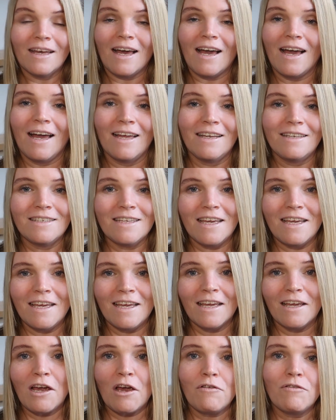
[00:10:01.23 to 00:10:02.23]
And it
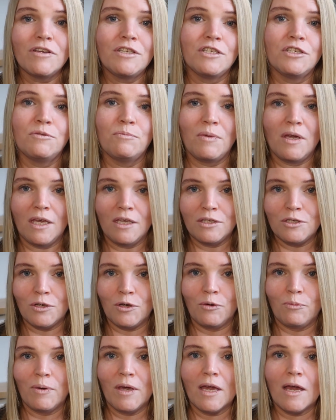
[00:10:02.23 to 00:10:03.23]
encourages me
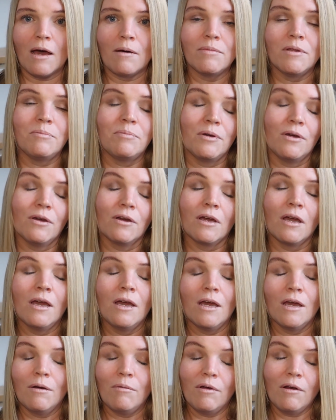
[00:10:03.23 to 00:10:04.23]
to pick up the book
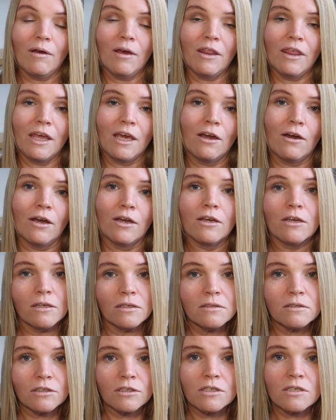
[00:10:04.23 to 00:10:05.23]
when I think I
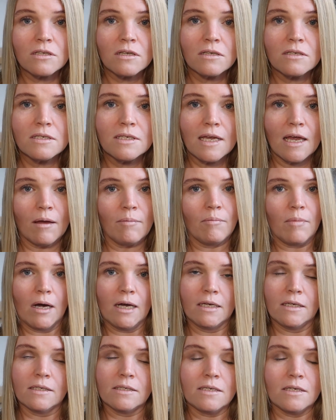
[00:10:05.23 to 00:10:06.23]
could just sit and
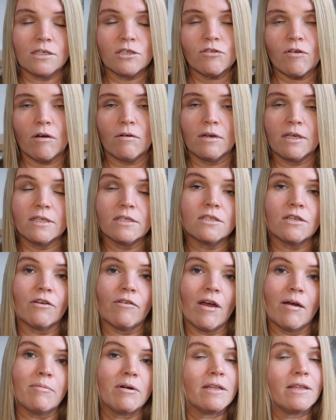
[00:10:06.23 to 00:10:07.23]
mindlessly scroll
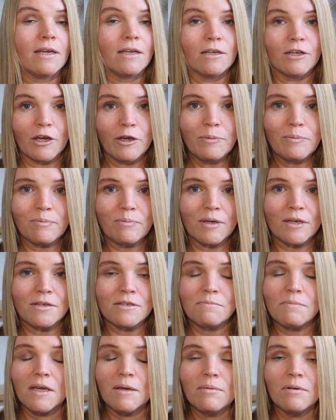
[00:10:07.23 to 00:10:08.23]
Instagram. I think nope, because
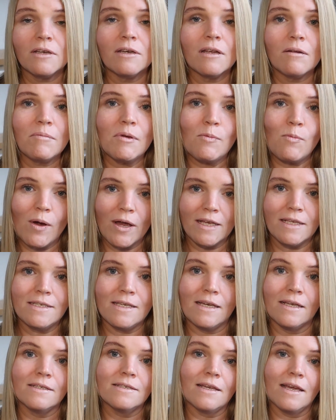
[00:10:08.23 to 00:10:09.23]
people are going to be
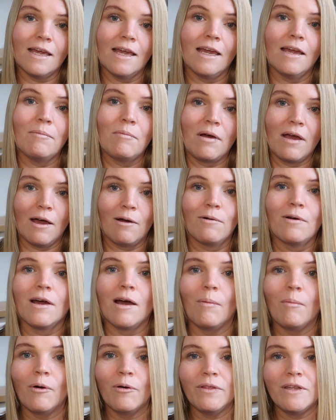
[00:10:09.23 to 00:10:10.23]
waiting to hear my
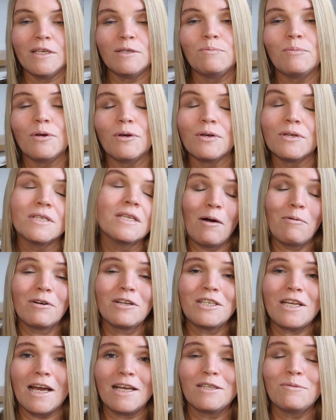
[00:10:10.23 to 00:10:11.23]
outcome on these books. I want
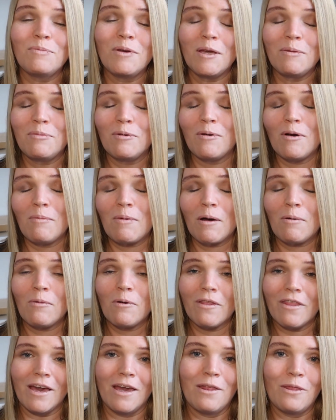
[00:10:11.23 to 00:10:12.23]
to chat to people about
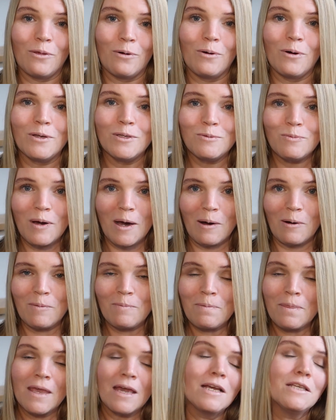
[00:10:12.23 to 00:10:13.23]
what they thought as well.
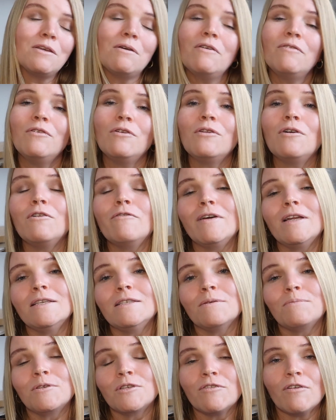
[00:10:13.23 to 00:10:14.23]
So if you're not already
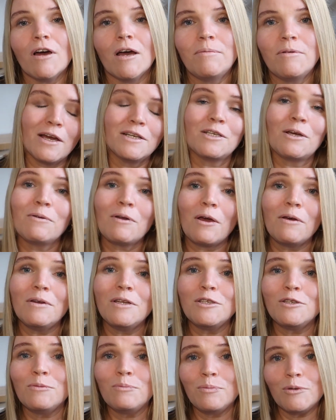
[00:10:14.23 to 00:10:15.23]
subscribed, I don't only
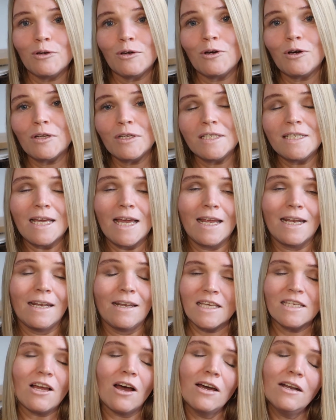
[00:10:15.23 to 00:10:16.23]
do book content,
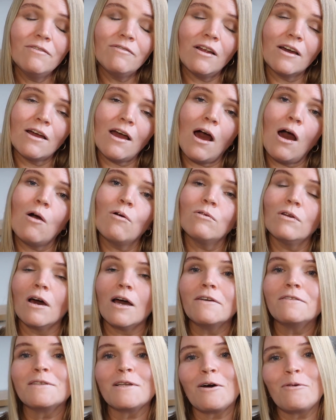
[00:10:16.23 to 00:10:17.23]
it's kind of like a whole
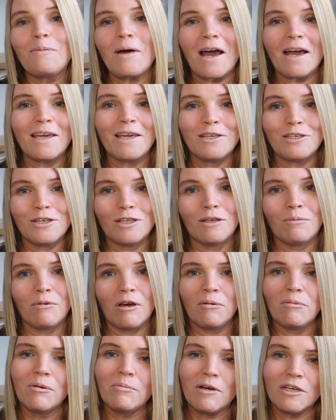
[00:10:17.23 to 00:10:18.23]
lifestyle package at the
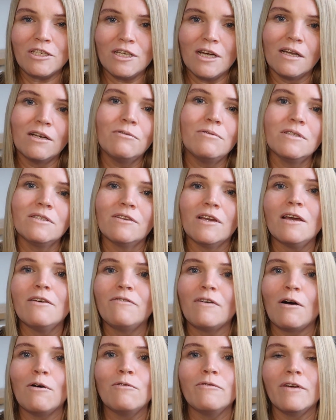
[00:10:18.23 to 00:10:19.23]
moment. My channel is
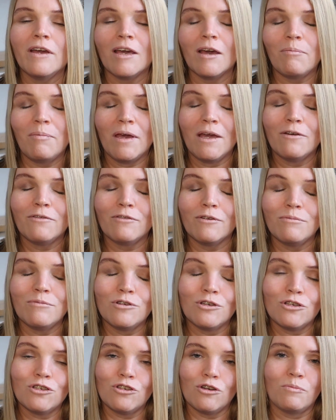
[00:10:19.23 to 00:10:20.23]
evolving a bit from
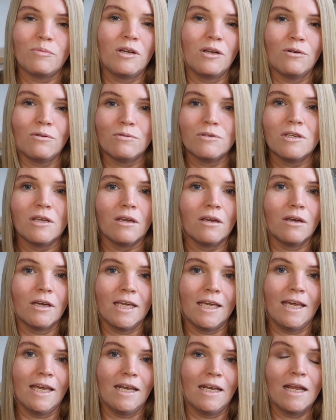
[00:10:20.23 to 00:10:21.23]
just shopping hauls and
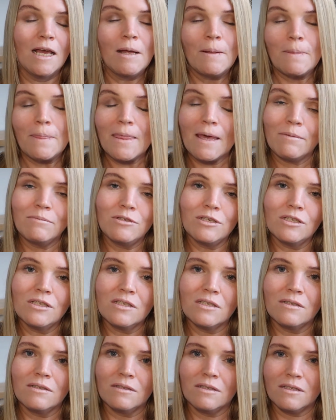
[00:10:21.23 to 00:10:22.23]
cooking. I'm
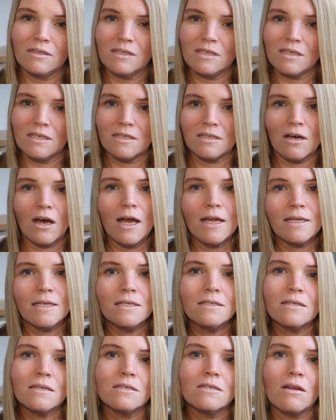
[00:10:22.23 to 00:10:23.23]
just
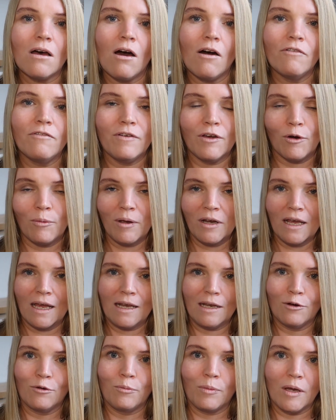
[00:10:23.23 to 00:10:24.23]
deciding to start filming a
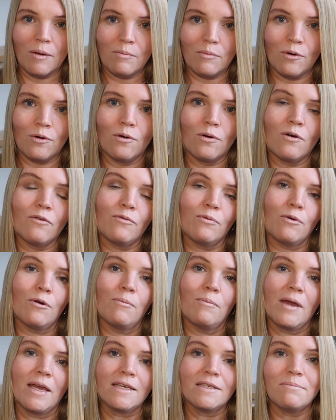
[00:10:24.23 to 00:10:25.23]
little bit more of what
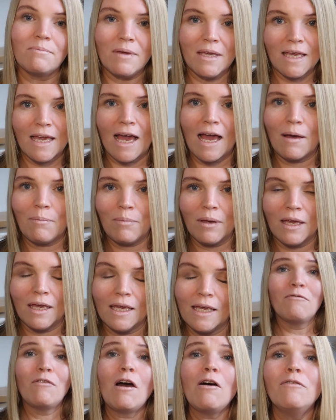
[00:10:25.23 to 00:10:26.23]
makes me happy
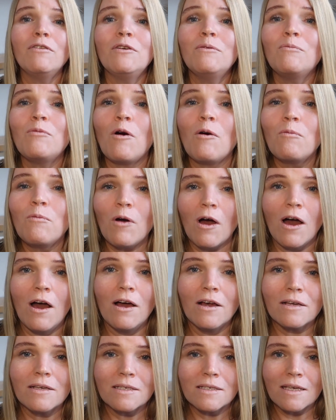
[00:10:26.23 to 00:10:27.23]
rather than what
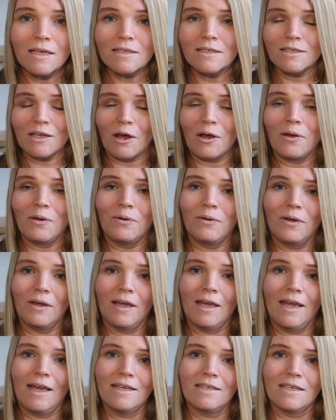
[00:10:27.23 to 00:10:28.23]
works. So
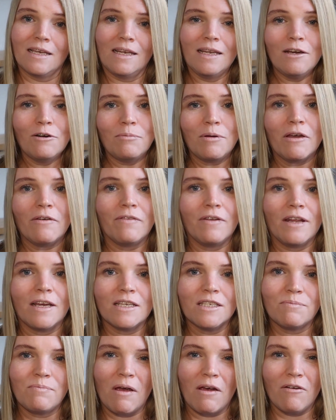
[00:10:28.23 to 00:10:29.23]
it's a little bit of an
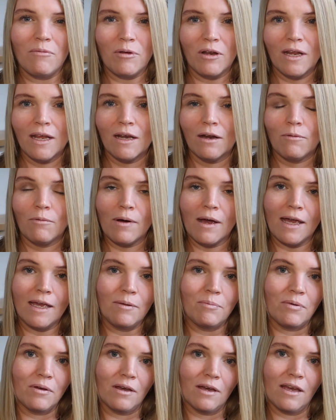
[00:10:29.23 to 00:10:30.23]
experiment in a way,
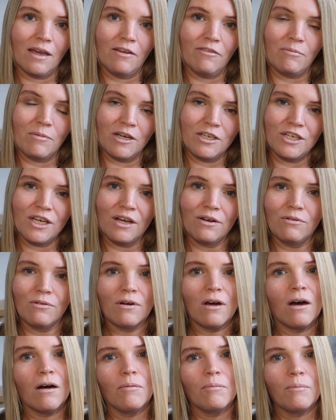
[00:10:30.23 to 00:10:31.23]
but if my channel
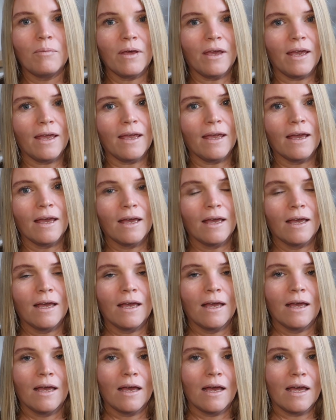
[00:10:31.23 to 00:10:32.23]
can't be
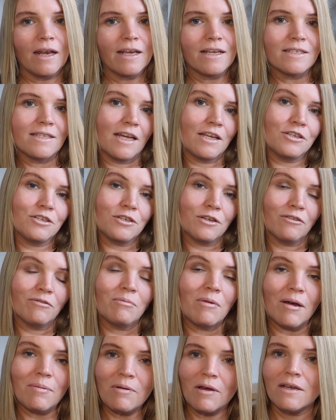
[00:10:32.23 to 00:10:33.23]
an extension of
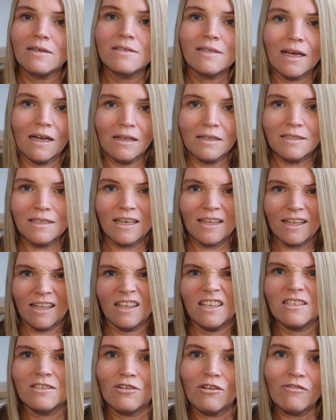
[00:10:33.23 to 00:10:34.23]
my personality, then
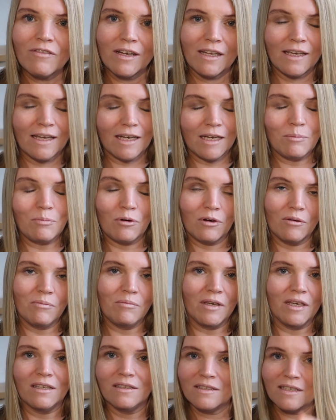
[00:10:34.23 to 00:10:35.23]
there's not really any point
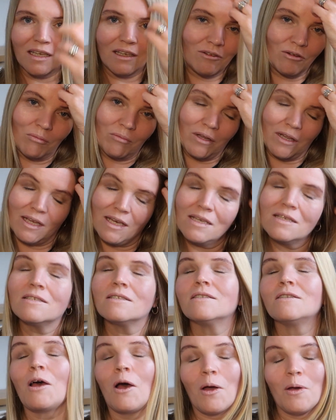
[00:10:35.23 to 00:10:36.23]
me continuing with it.
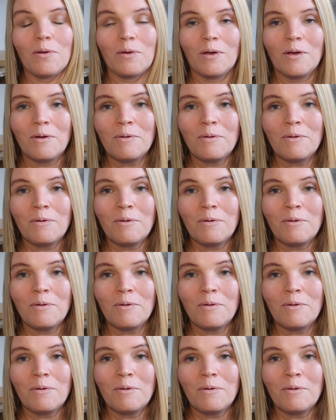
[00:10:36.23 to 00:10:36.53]
So